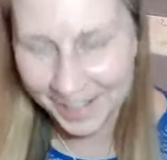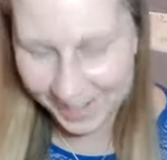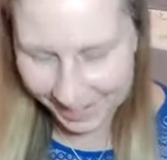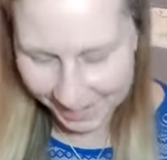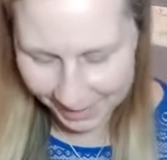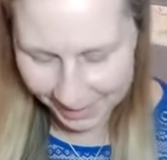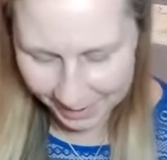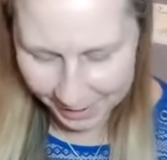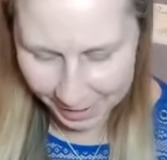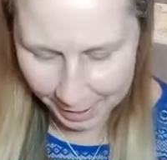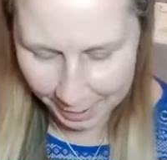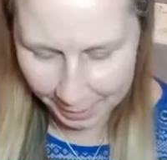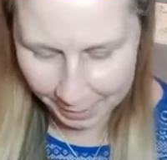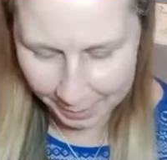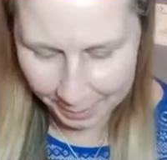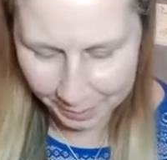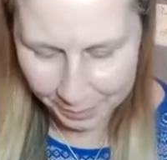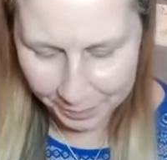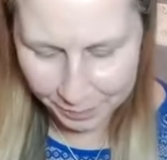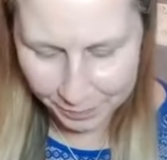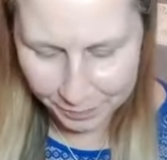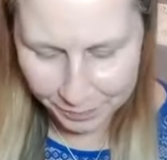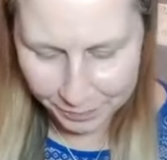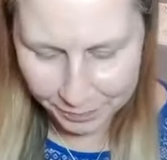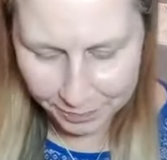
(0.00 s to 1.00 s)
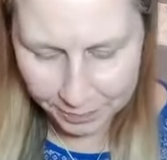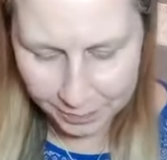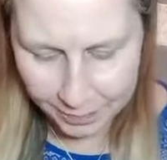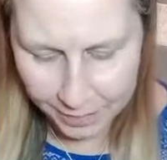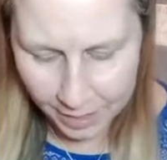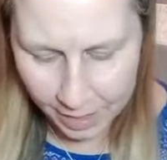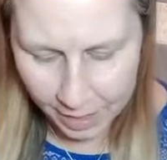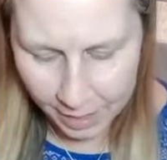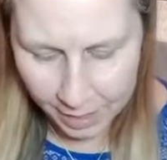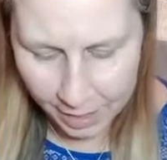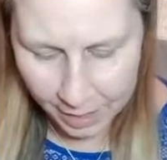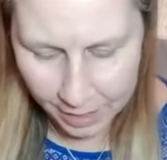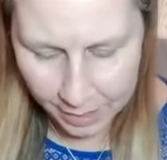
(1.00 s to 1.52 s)
Okay.
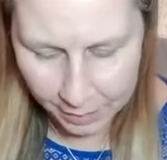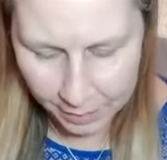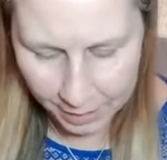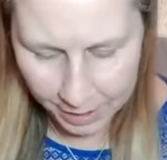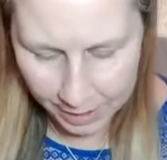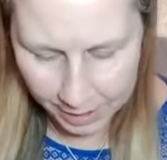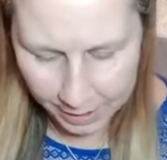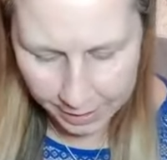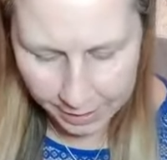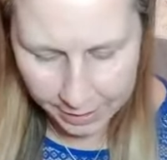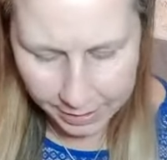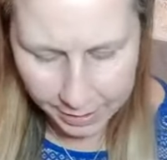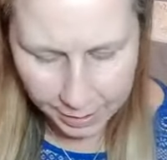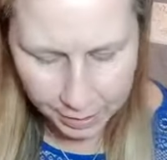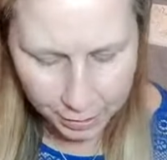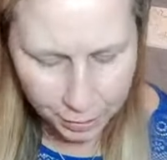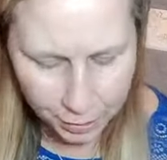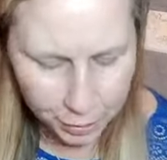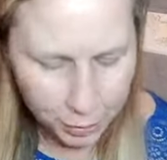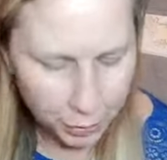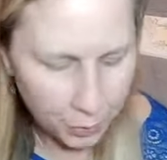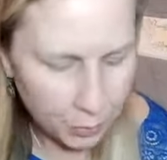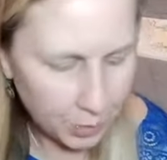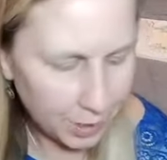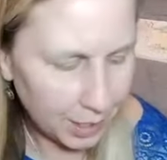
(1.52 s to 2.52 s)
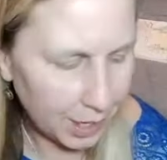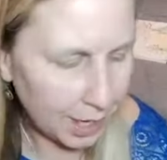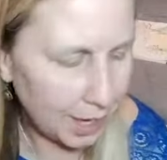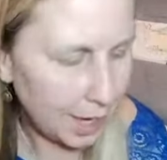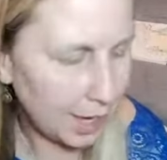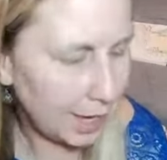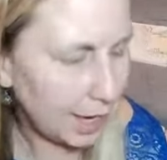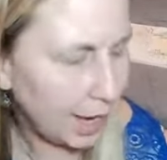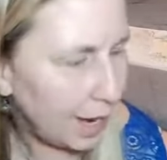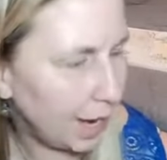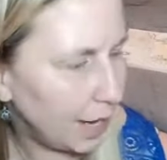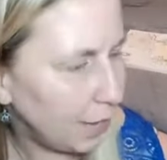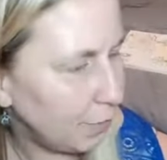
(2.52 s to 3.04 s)
Anyways, you
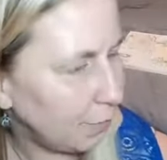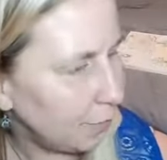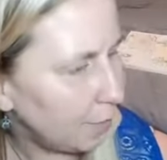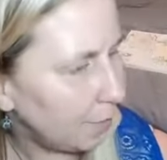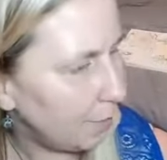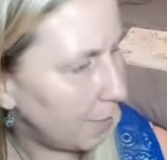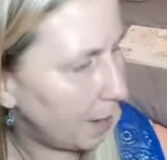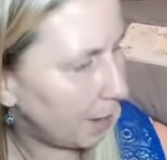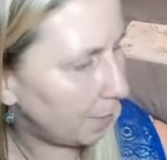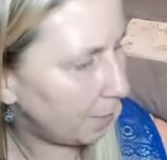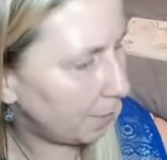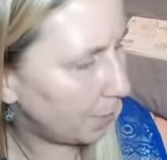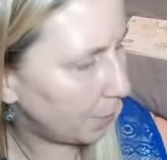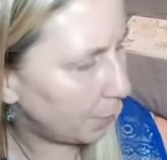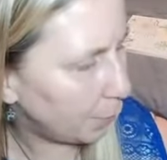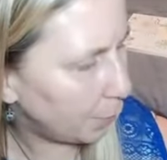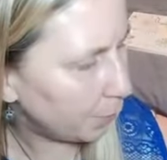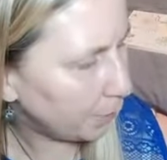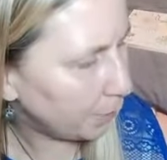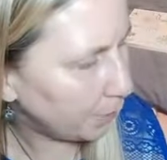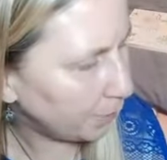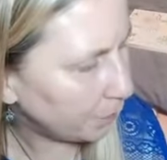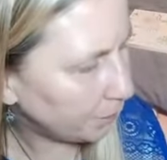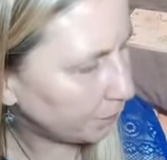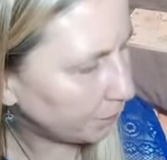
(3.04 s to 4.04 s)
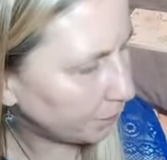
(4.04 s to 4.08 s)
got, I remember,